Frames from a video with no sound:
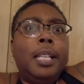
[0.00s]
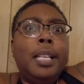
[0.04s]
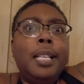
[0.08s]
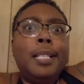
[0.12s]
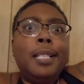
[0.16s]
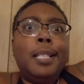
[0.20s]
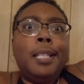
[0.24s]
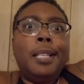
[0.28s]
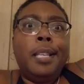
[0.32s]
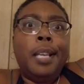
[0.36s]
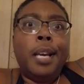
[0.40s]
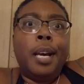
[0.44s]

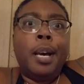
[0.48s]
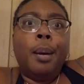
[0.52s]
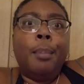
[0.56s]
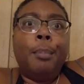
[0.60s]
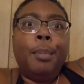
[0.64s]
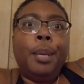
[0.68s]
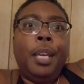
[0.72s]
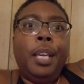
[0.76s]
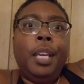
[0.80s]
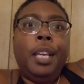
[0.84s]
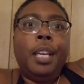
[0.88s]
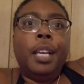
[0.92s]

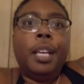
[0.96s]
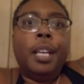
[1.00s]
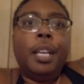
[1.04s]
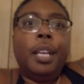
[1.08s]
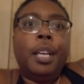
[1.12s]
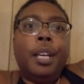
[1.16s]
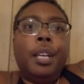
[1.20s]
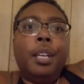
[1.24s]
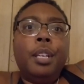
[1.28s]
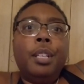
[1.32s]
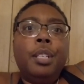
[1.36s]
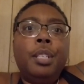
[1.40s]
dummy
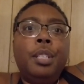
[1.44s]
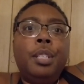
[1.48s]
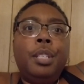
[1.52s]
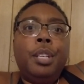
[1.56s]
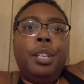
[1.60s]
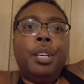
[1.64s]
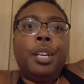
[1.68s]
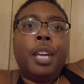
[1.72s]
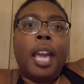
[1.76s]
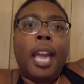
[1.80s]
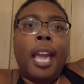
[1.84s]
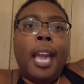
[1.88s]

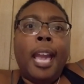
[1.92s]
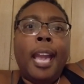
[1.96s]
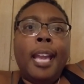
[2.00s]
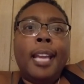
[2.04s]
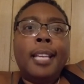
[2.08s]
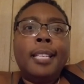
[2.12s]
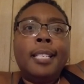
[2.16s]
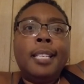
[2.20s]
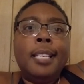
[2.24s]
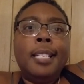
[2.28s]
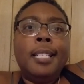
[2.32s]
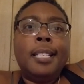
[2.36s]
took
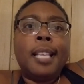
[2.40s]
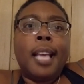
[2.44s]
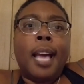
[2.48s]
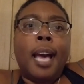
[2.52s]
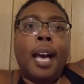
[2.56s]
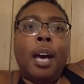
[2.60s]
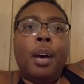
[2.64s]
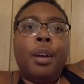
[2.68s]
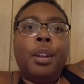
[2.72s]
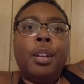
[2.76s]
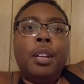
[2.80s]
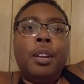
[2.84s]
ashes
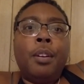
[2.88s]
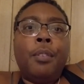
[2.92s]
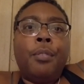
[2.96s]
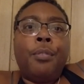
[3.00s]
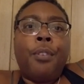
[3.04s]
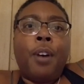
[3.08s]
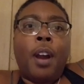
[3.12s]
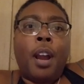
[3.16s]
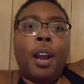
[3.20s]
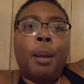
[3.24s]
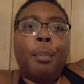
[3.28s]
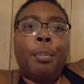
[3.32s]
out of the
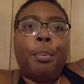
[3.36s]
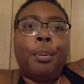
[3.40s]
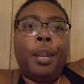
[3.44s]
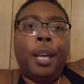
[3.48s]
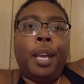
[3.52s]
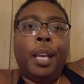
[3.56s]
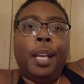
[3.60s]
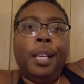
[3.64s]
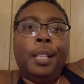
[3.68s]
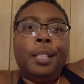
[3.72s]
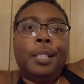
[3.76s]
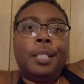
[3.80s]

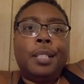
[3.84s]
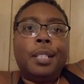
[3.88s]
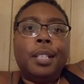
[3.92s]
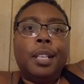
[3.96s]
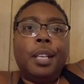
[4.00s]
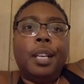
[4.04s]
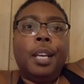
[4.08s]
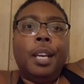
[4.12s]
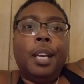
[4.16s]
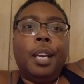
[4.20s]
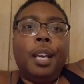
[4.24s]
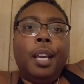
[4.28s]
fireplace
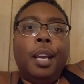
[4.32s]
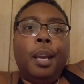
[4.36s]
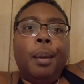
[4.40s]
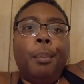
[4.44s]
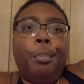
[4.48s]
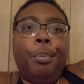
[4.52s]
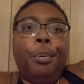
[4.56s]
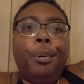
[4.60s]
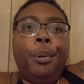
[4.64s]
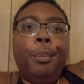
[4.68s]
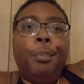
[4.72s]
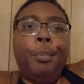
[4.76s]
and
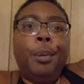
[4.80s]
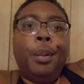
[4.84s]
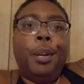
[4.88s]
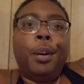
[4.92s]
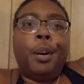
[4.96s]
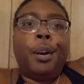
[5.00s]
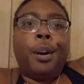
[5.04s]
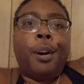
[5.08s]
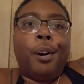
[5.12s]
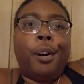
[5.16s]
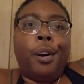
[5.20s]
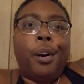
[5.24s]
put them in a
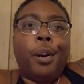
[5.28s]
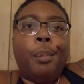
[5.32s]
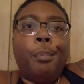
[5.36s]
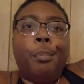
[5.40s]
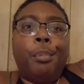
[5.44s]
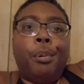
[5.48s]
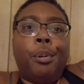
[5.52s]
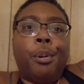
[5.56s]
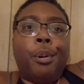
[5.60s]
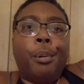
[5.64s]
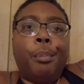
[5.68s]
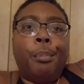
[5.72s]

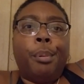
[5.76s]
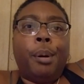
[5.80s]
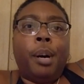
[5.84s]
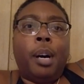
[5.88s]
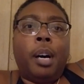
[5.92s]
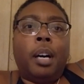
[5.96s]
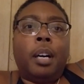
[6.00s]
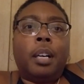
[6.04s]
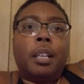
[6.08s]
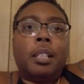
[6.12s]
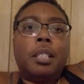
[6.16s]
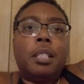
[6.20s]
cardboard
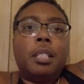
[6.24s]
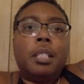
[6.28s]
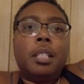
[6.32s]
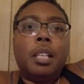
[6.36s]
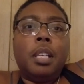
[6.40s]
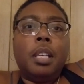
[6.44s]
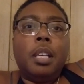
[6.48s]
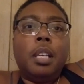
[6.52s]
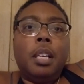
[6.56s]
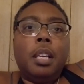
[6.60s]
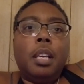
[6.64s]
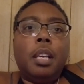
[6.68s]
box.
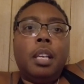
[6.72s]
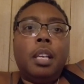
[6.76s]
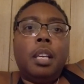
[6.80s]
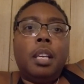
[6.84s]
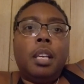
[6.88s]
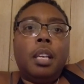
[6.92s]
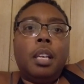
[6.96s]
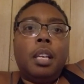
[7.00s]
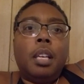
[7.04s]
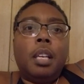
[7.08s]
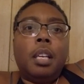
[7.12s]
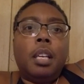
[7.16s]

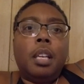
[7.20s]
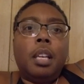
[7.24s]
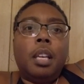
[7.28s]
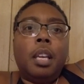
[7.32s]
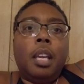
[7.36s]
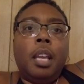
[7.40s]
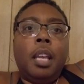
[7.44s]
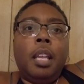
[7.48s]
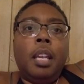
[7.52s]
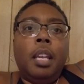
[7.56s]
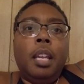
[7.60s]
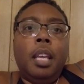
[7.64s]

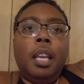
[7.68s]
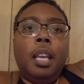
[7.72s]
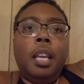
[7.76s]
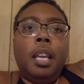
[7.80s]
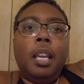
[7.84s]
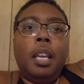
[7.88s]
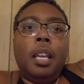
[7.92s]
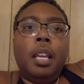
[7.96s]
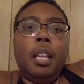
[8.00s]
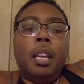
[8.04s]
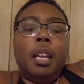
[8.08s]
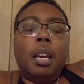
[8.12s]
And
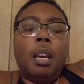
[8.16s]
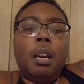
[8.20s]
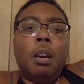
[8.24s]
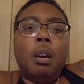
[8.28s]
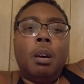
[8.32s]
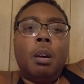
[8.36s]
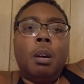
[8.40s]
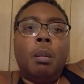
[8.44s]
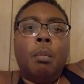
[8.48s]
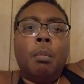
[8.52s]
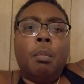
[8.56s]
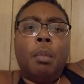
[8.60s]
then
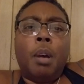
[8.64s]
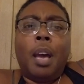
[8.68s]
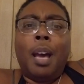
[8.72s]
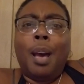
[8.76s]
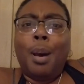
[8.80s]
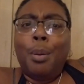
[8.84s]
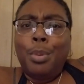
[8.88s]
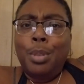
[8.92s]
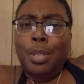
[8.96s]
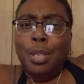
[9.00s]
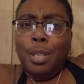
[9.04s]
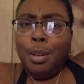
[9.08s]
I
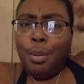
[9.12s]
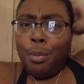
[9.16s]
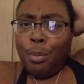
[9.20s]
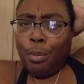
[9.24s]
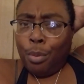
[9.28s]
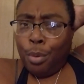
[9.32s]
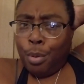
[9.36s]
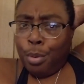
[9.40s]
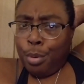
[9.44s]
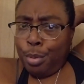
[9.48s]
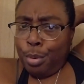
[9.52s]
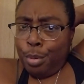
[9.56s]
was in a
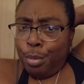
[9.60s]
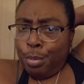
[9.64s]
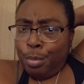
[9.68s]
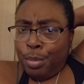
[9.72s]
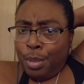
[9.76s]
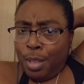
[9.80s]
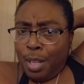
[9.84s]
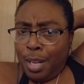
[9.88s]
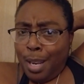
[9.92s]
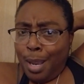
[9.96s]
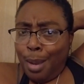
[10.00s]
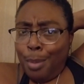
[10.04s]
room
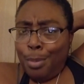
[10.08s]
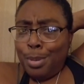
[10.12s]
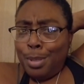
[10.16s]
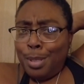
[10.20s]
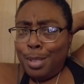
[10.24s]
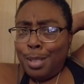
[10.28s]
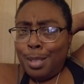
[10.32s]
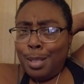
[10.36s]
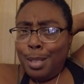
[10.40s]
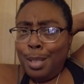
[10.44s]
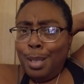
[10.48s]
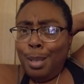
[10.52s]
and I was
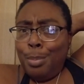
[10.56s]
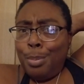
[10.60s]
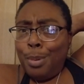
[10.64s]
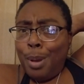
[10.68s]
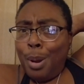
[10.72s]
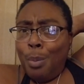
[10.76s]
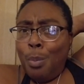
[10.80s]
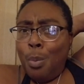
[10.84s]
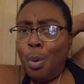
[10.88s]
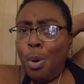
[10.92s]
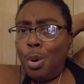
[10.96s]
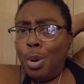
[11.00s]
asleep. I
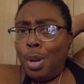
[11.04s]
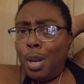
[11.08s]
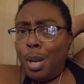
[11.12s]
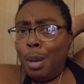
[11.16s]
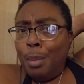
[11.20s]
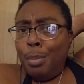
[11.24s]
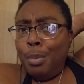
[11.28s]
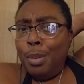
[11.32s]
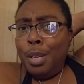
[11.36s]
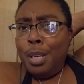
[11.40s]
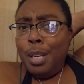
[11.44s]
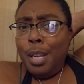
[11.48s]
woke
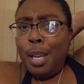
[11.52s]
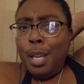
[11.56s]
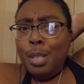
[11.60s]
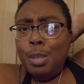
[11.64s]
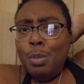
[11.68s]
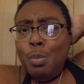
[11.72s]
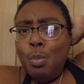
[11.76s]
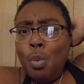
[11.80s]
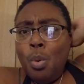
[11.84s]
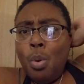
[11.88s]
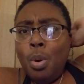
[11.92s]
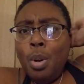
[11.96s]
up the
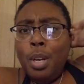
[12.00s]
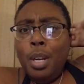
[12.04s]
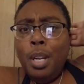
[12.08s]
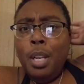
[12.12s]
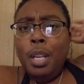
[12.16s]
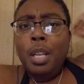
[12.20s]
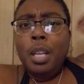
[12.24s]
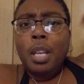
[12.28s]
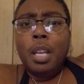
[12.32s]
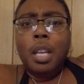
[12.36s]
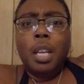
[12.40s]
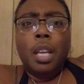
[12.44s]
next morning.